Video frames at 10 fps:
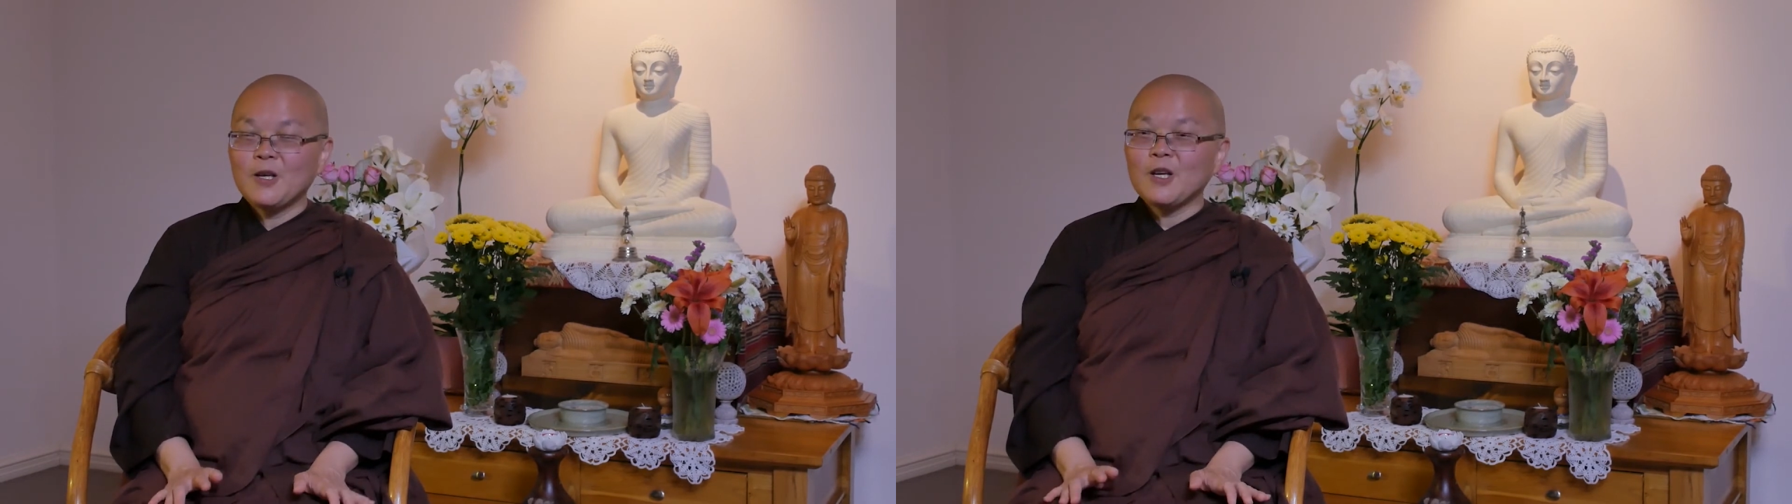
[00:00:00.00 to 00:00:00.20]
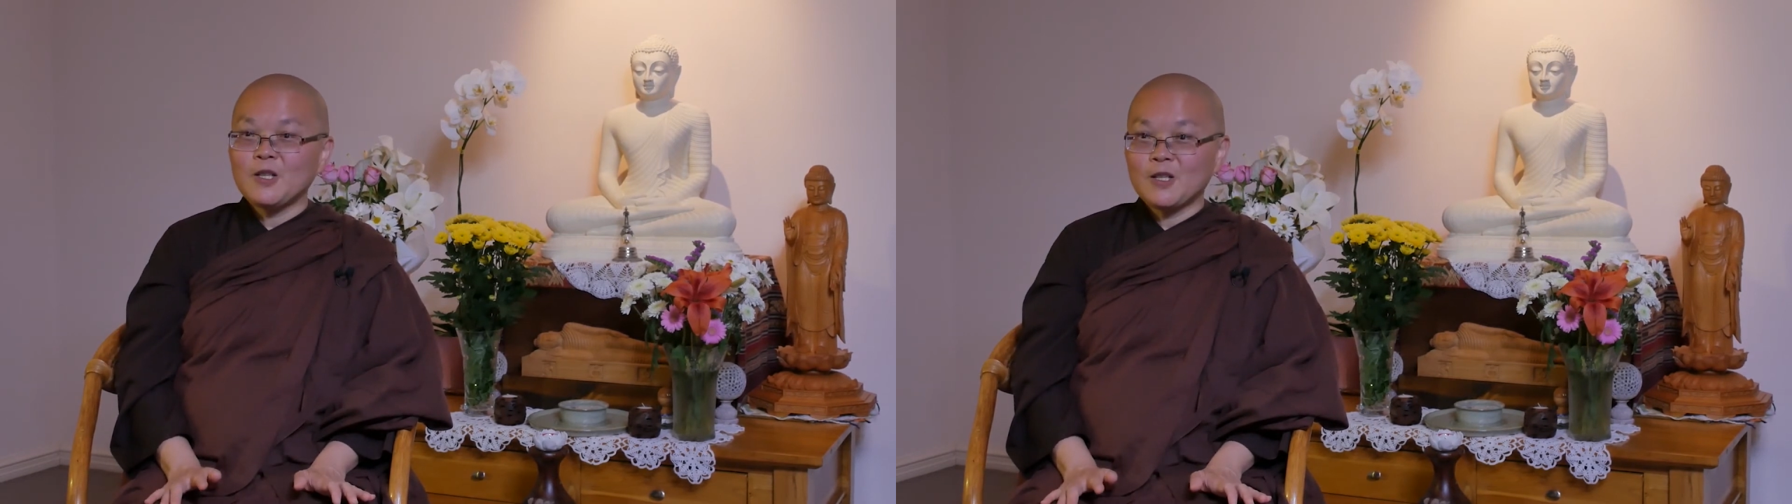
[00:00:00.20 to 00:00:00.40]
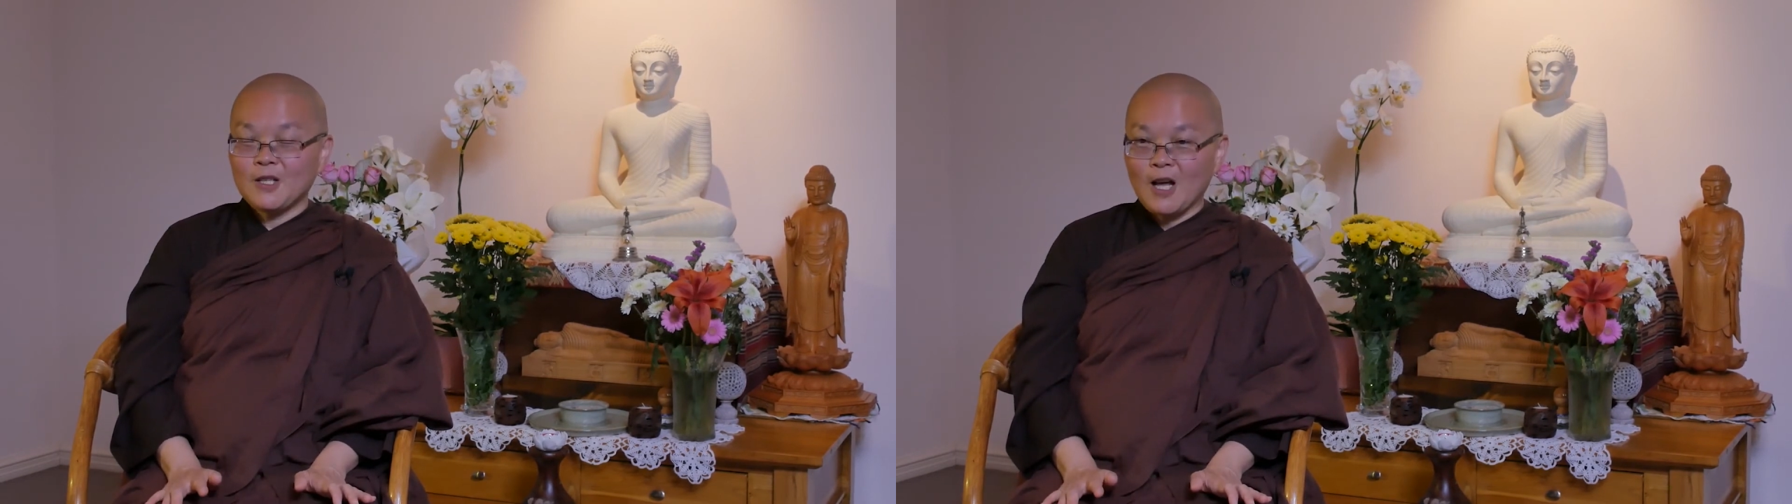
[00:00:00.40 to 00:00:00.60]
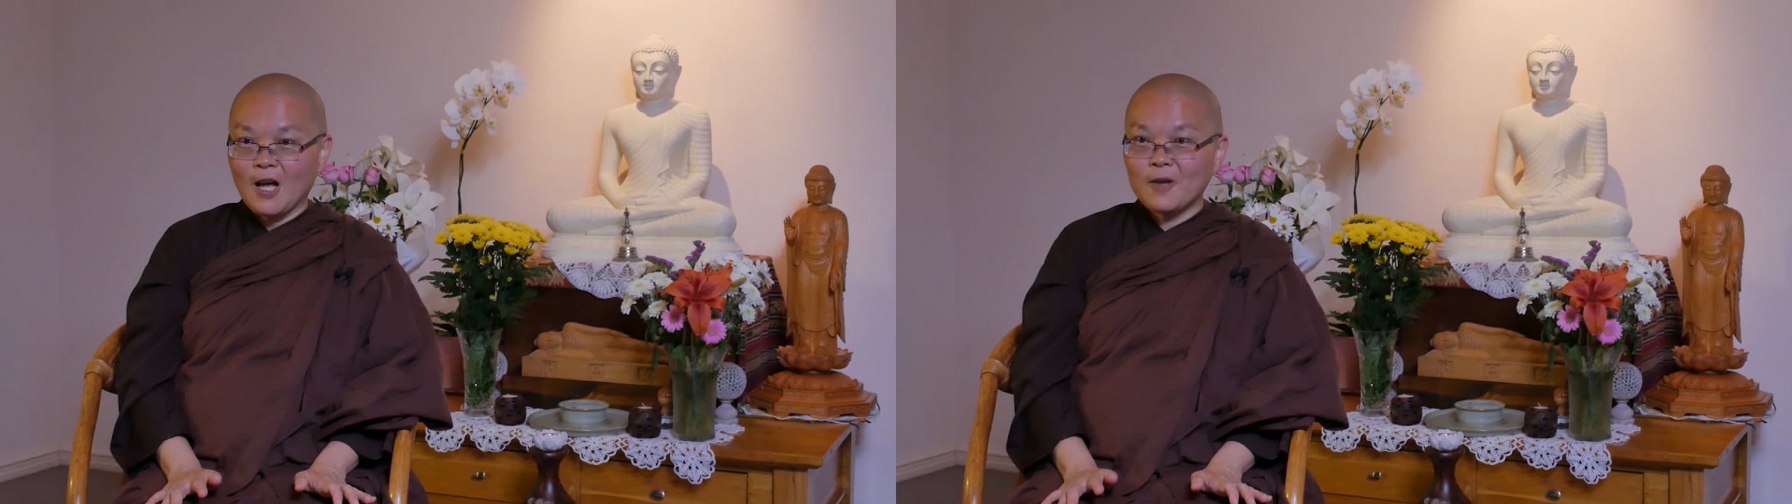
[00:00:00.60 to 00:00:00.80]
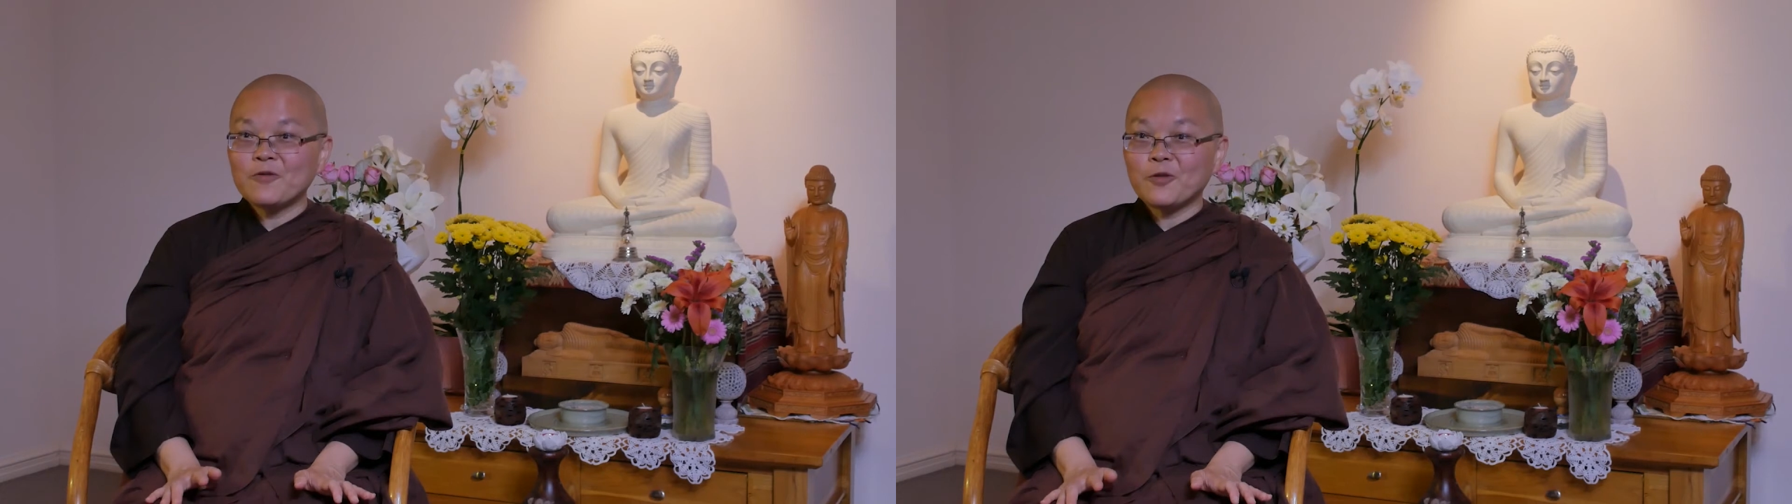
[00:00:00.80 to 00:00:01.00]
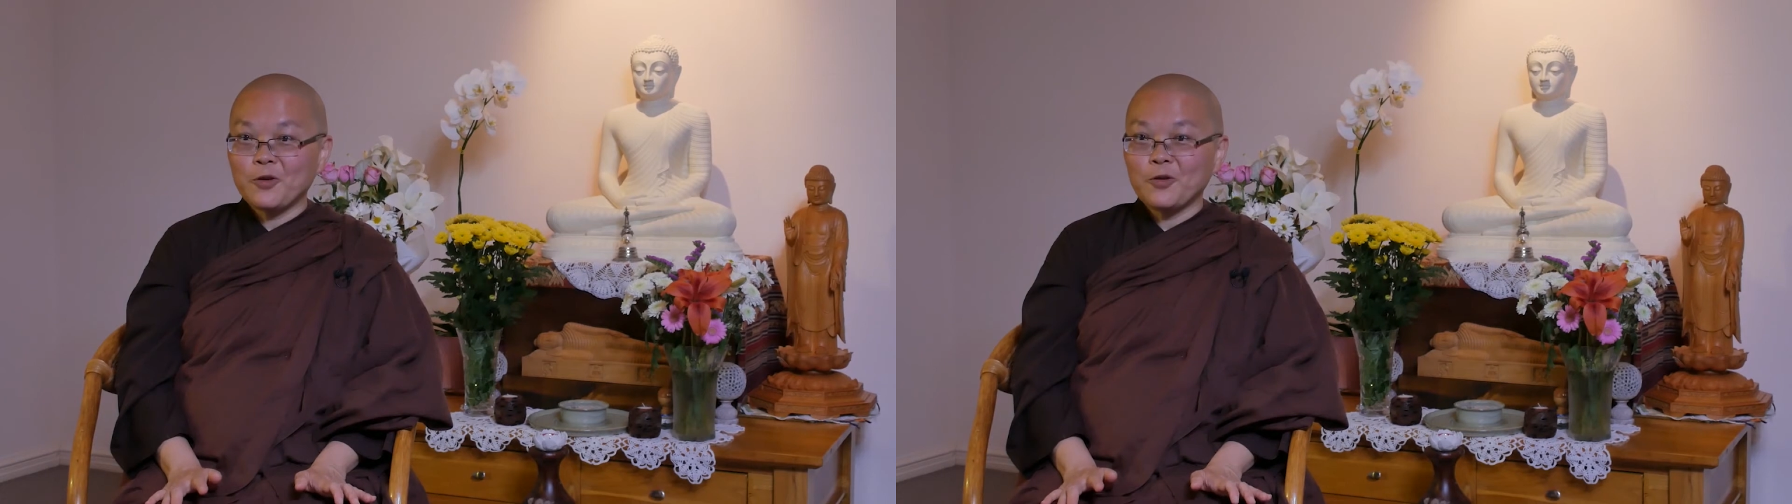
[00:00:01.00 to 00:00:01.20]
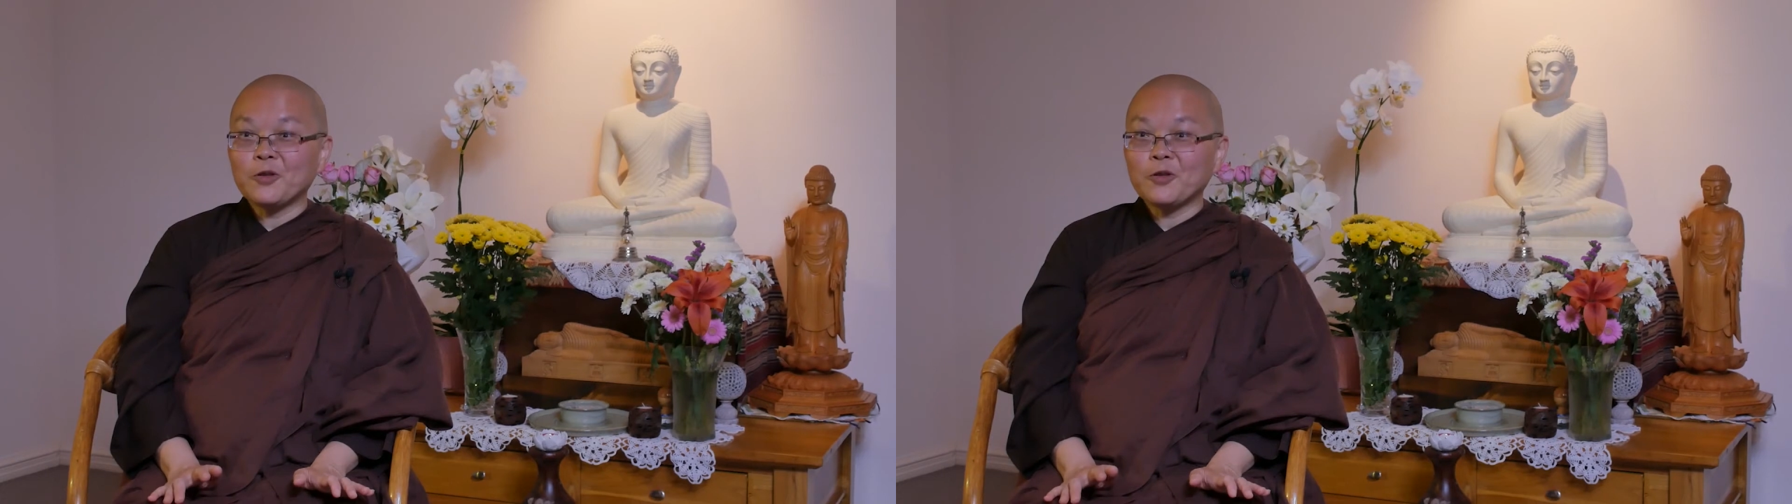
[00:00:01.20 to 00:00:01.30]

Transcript: It is time for you